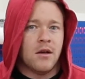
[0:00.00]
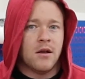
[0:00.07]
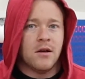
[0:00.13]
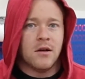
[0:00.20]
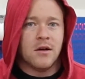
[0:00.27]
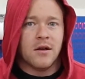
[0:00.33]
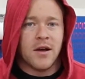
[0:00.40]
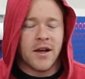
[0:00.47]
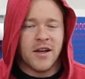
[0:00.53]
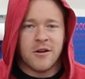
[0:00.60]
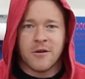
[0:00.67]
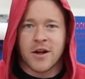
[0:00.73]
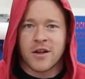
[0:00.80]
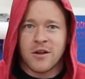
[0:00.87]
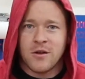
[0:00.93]
I hit a
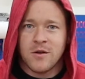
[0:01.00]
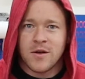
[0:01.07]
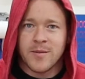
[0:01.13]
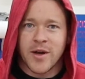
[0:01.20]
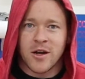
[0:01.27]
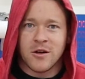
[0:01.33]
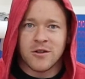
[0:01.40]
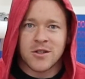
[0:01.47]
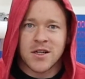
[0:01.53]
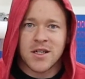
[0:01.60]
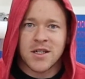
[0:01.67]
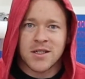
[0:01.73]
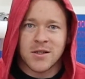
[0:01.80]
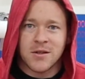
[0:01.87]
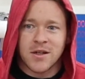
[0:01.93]
raccoon in my
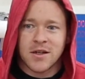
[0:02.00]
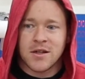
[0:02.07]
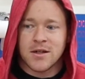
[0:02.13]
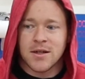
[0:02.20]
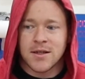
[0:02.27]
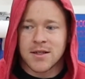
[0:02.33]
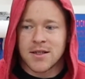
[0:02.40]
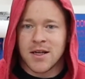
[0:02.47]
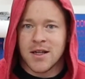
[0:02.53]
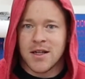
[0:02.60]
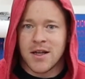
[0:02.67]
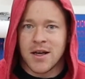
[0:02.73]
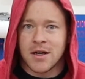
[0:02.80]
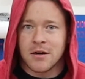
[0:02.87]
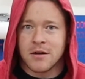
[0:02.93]
All-Track, so that car
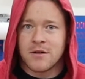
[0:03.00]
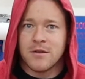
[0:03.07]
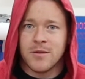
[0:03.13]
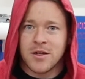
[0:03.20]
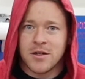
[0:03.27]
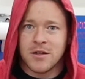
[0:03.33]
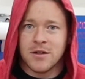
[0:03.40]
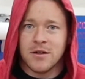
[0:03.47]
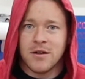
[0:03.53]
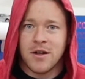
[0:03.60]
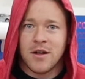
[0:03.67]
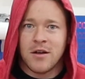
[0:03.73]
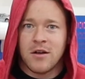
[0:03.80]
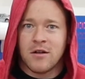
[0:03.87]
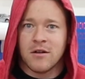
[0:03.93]
is out of commission
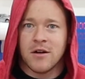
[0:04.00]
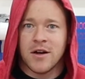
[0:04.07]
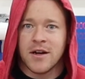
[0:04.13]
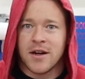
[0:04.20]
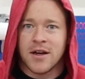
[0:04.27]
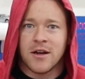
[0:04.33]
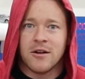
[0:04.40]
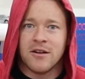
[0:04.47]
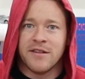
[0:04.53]
right now.